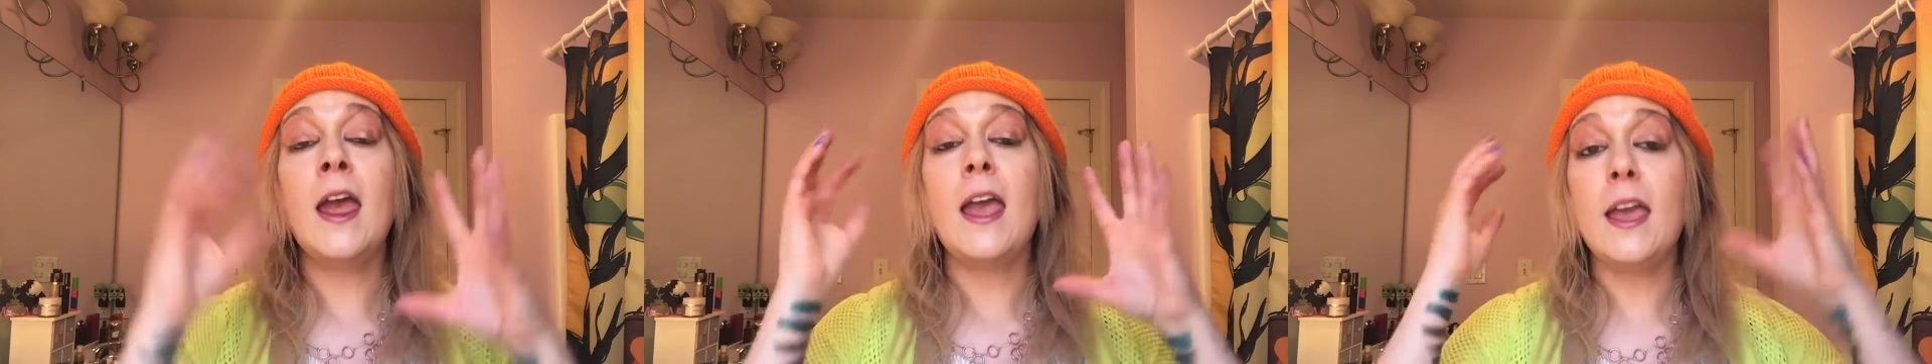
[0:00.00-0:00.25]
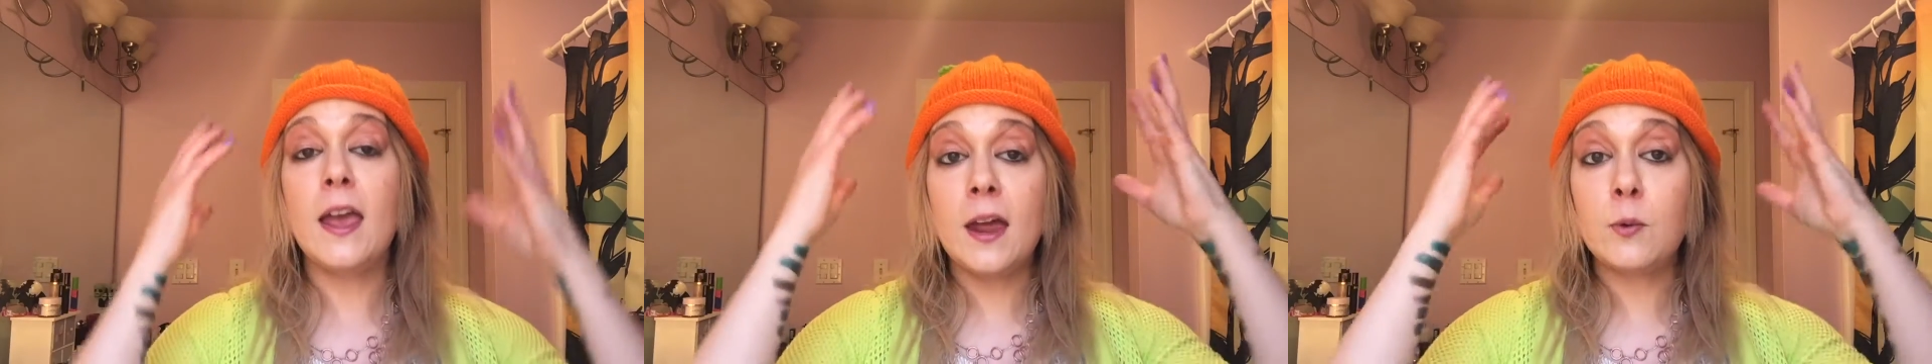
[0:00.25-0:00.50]

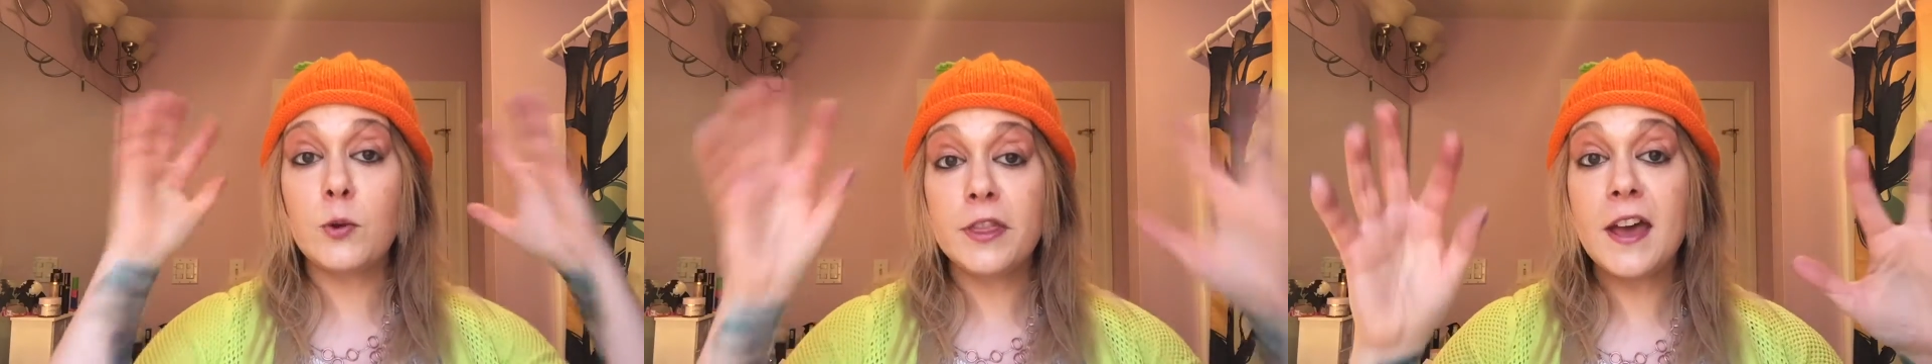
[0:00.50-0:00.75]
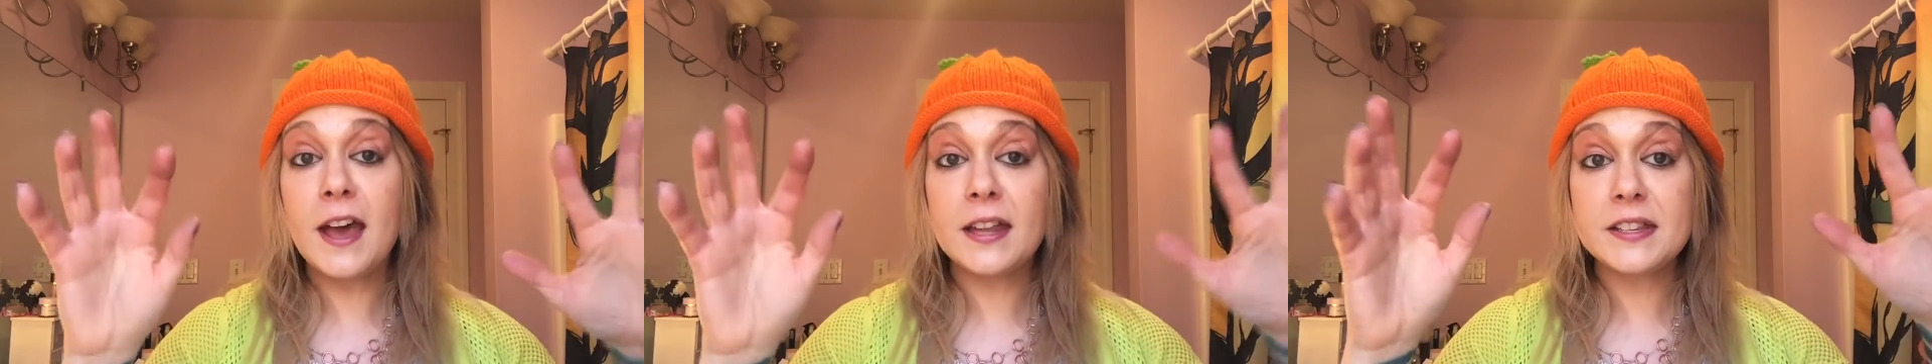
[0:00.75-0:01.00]
And with
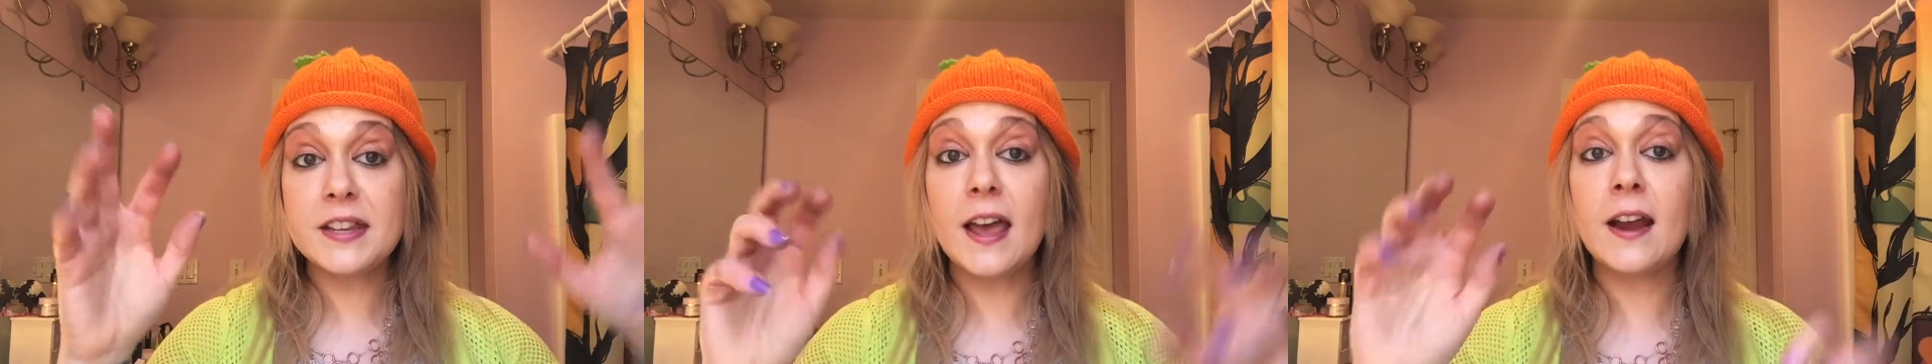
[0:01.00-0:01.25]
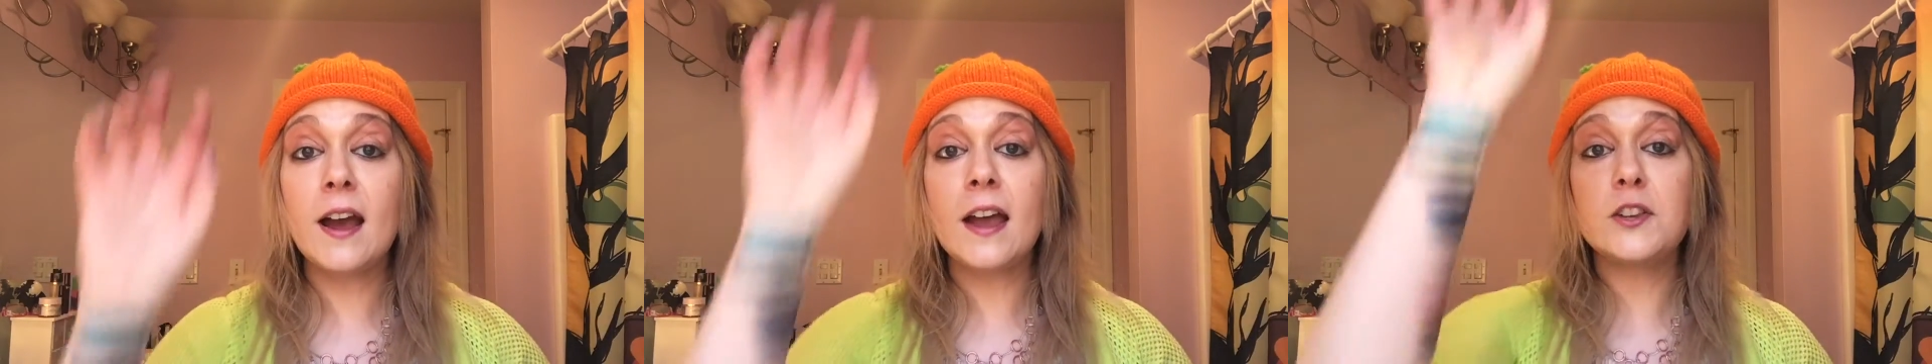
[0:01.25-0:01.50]
that
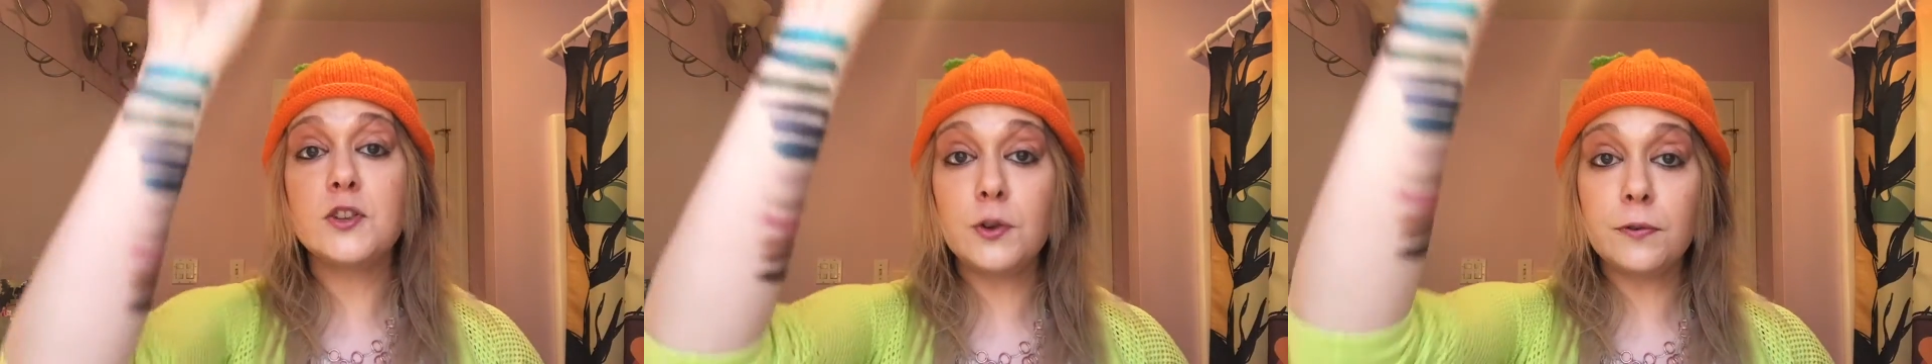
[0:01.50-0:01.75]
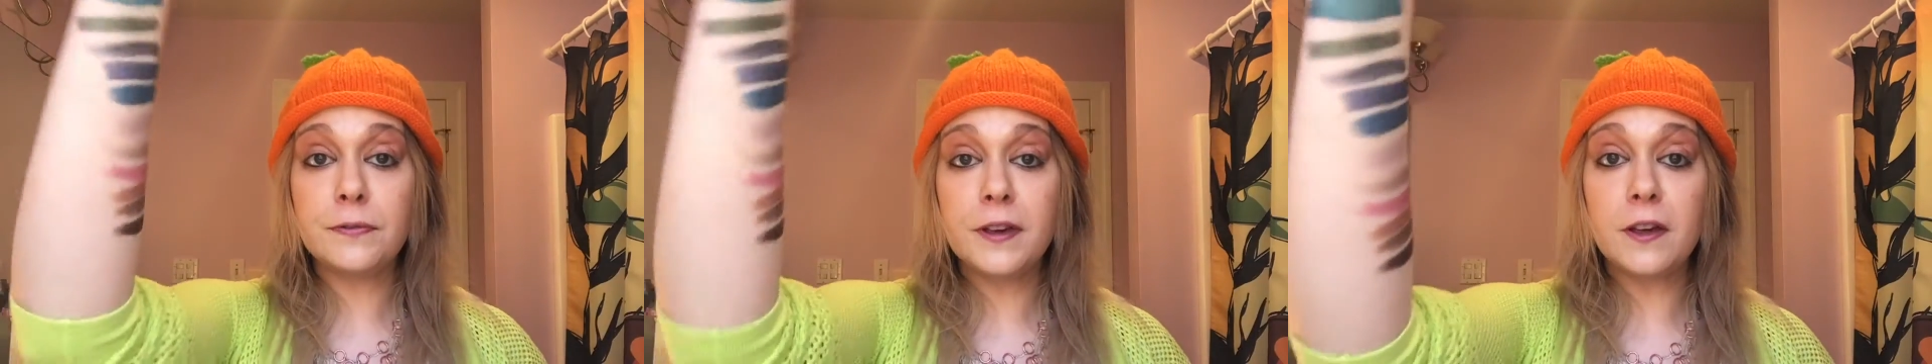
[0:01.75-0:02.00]
said, I do
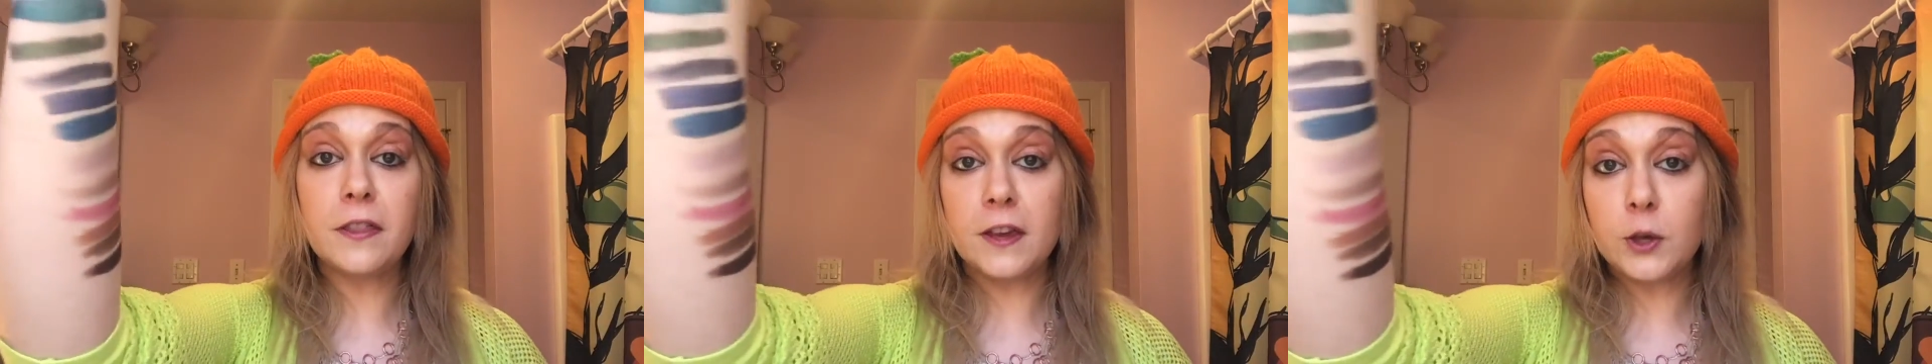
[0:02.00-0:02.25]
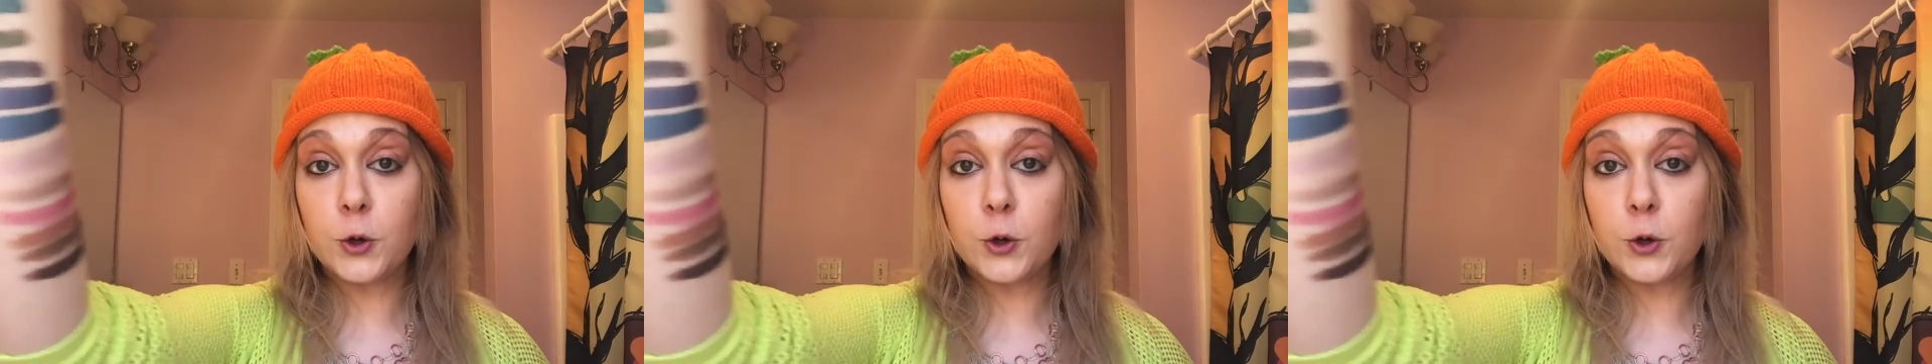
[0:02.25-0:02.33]
feel that you